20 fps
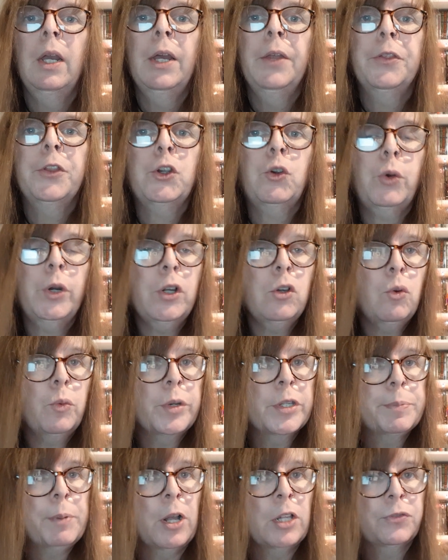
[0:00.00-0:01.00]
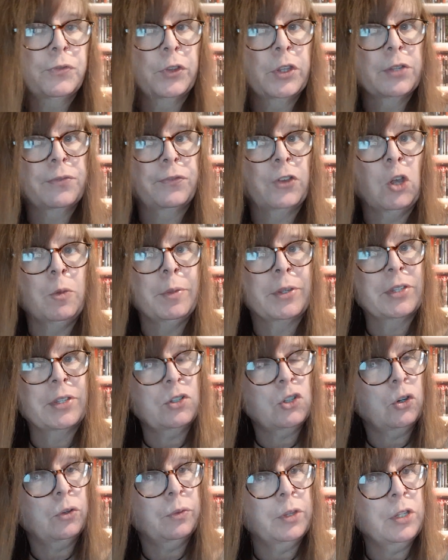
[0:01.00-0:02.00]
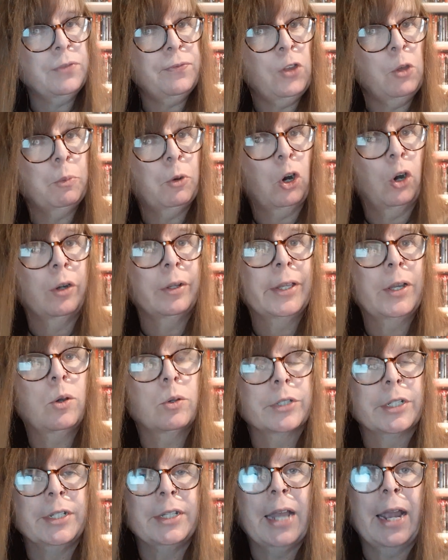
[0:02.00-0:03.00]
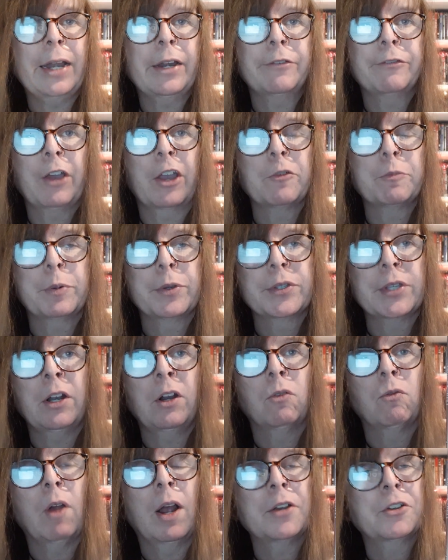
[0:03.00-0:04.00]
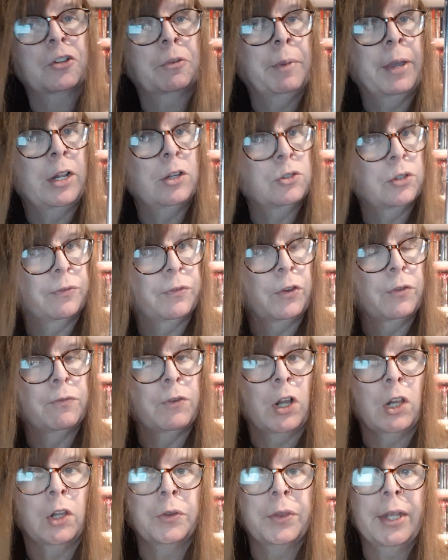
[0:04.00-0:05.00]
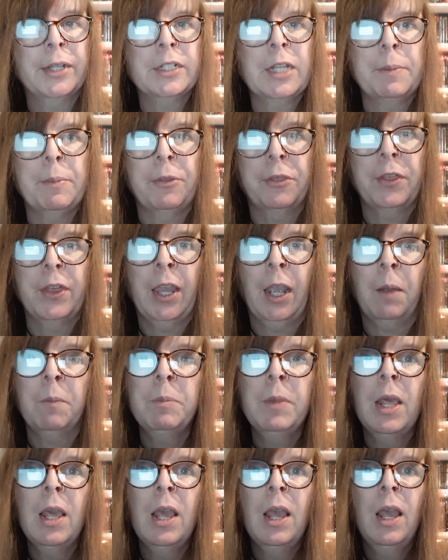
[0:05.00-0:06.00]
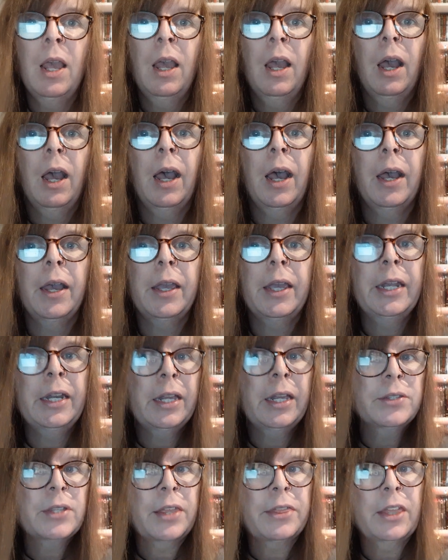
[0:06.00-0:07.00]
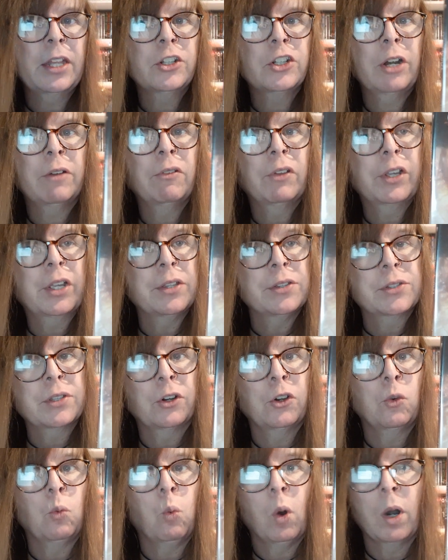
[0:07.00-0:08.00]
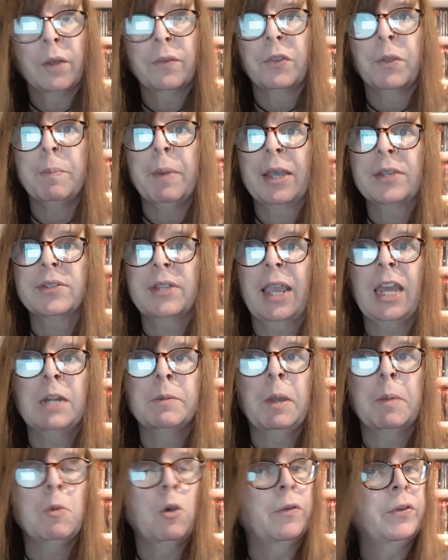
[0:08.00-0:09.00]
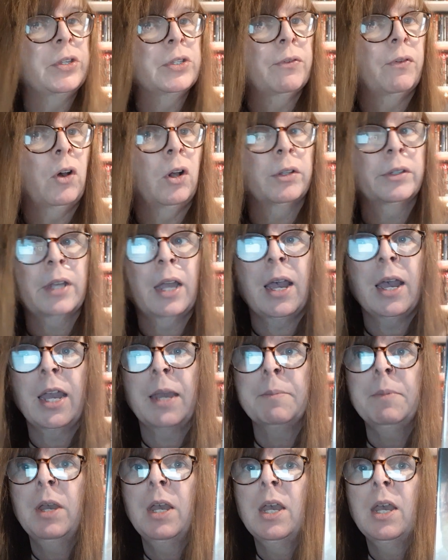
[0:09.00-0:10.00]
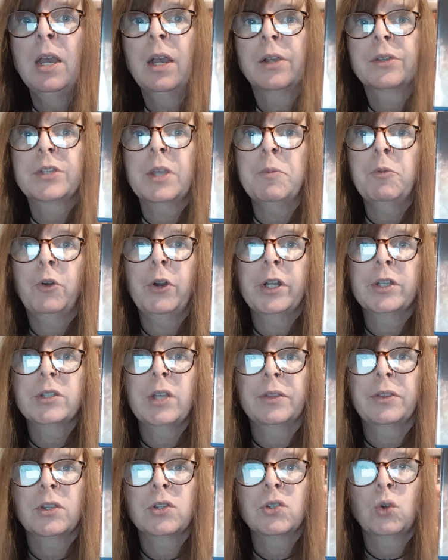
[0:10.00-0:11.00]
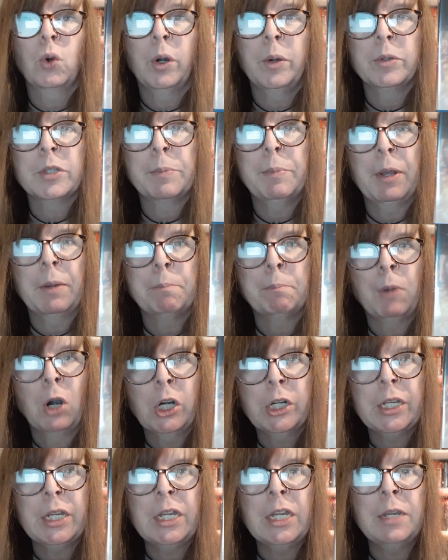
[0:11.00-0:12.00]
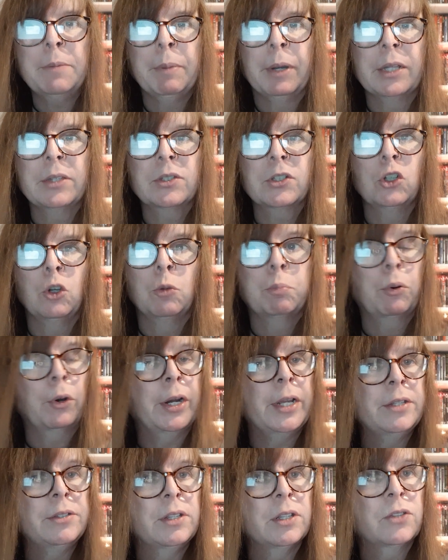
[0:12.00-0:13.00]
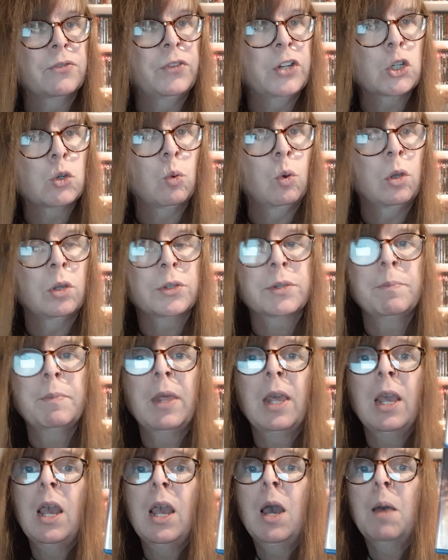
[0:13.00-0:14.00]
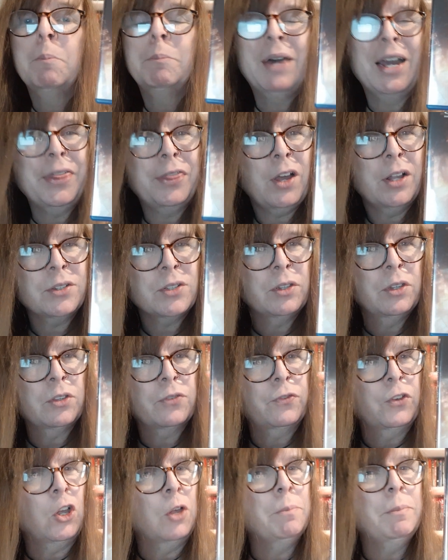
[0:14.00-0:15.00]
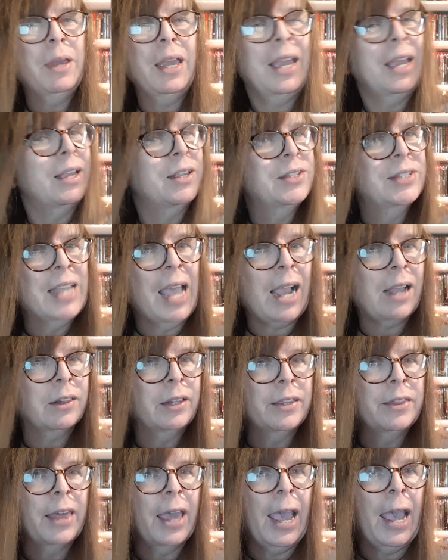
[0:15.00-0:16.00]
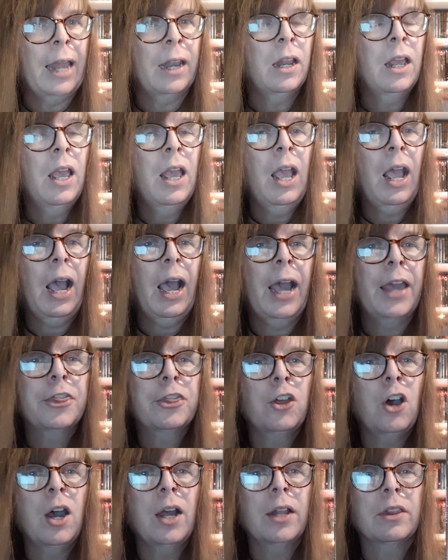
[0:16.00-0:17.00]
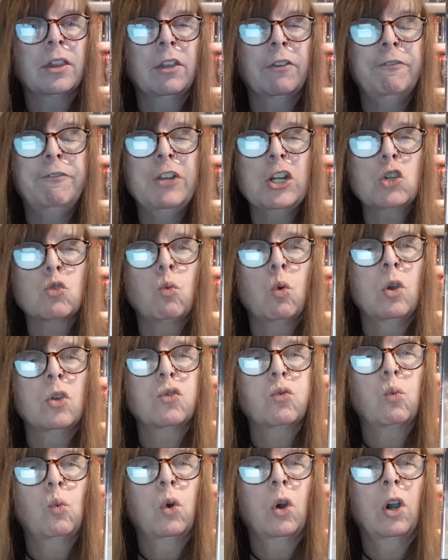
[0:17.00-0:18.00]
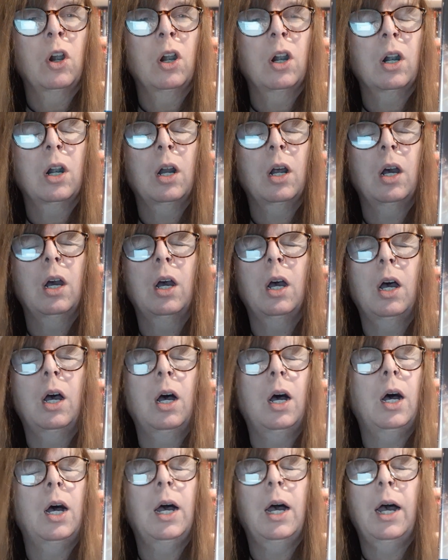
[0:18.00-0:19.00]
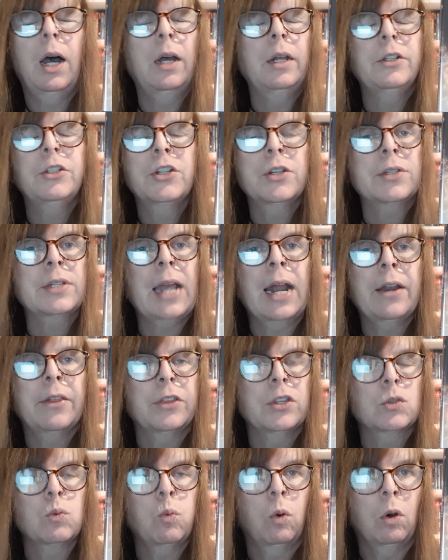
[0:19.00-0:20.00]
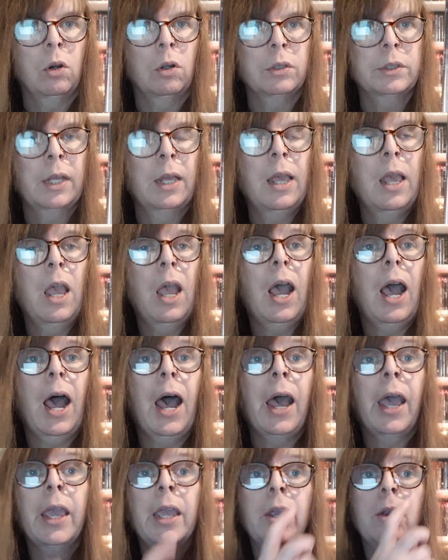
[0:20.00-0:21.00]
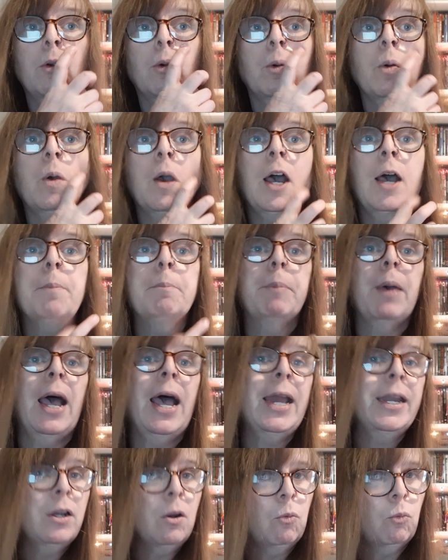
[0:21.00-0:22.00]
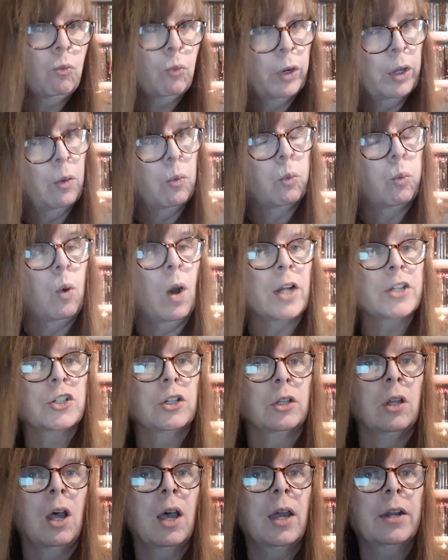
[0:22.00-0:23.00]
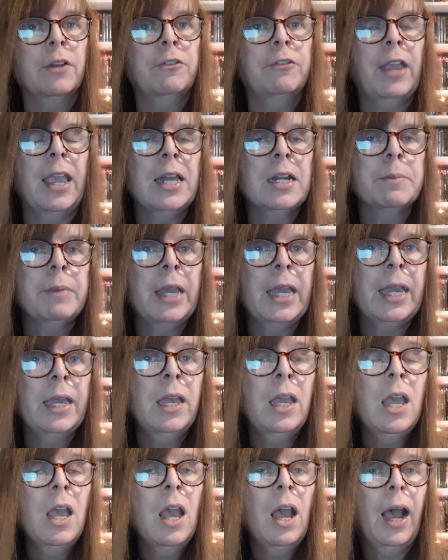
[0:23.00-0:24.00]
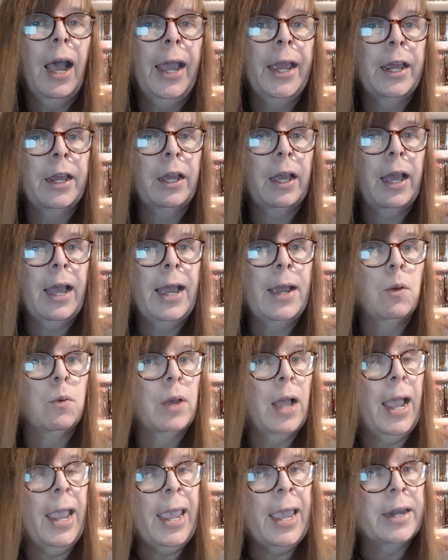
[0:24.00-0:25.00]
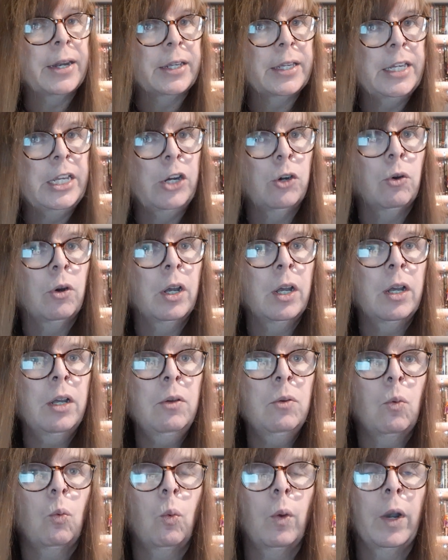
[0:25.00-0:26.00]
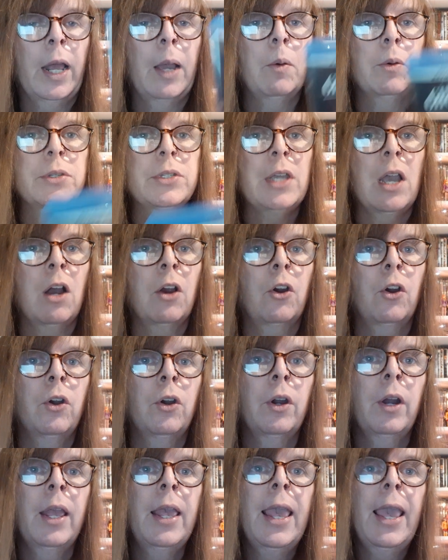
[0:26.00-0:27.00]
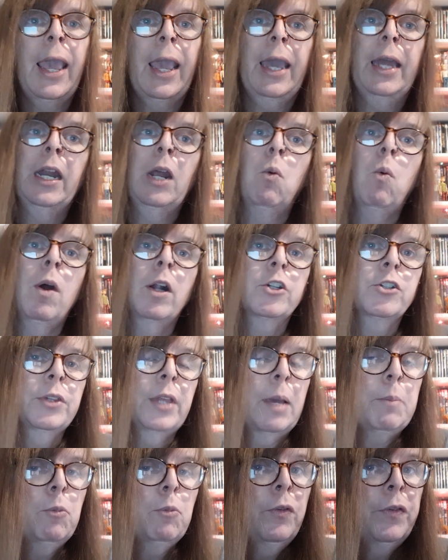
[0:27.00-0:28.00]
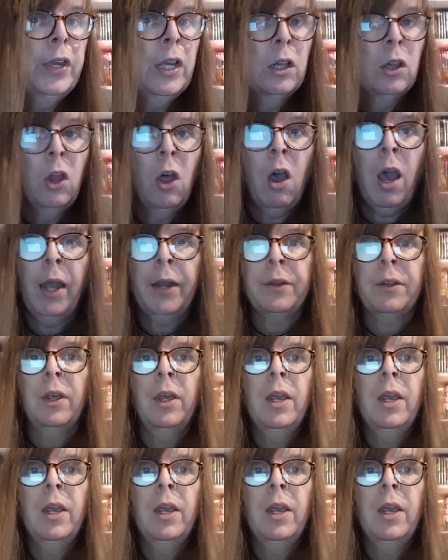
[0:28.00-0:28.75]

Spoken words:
The critical response for this film is this film currently holds a 95% on Rotten Tomatoes, if you follow that type of thing. It is, I think, generally considered one of the best anime movies of all time. Some critics thought the story was a bit murky, but still praised its visuals. My thoughts on this film, exactly that. I thought the visuals were just out of this world. I grew up, I don't really watch a lot of anime. I had Akira when I was younger, and I watched that movie a lot.